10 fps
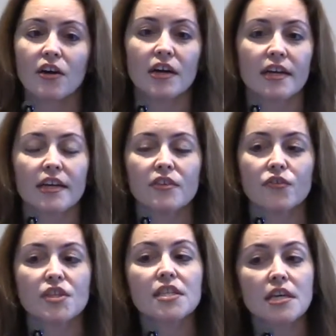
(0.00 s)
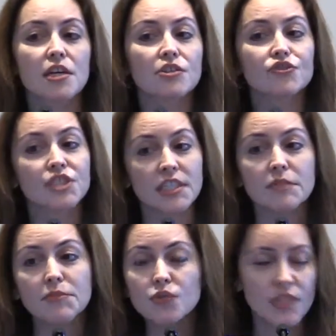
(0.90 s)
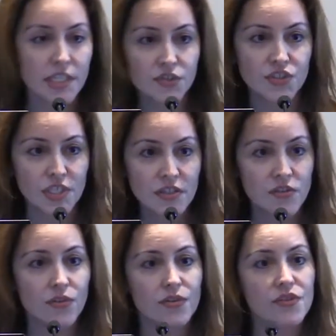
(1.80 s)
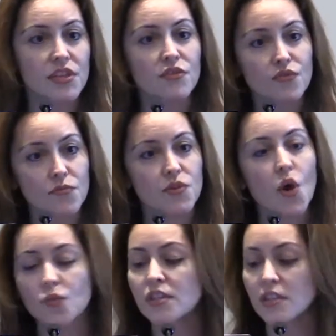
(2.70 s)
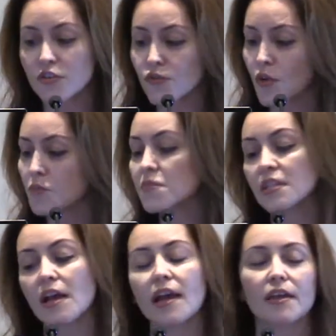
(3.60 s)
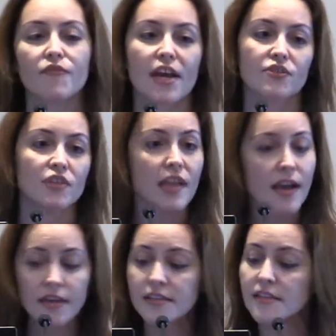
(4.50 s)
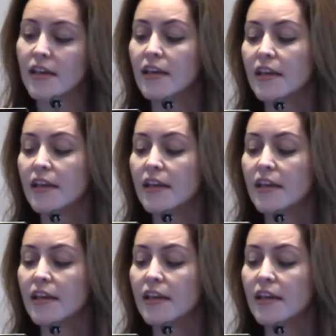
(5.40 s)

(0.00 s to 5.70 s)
are either single gene mutations or known syndromes like Fragile X,